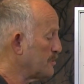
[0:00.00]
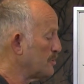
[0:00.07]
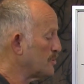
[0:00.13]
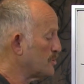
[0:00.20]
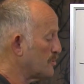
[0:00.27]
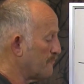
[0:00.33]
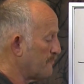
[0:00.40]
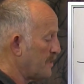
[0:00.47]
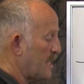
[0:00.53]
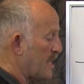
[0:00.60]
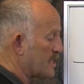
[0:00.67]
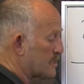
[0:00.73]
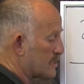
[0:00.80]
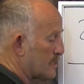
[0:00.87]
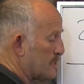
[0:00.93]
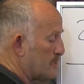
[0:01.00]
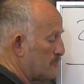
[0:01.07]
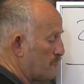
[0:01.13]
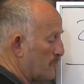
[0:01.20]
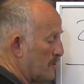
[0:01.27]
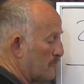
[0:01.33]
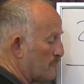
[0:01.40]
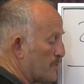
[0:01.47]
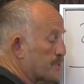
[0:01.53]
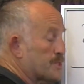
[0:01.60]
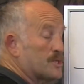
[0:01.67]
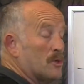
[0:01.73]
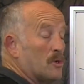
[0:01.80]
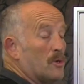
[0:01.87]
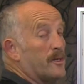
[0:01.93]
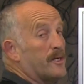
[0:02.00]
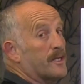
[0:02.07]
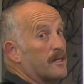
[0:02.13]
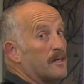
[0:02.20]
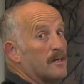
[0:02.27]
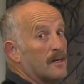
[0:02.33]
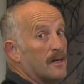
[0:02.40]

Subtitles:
You should be actually withdrawing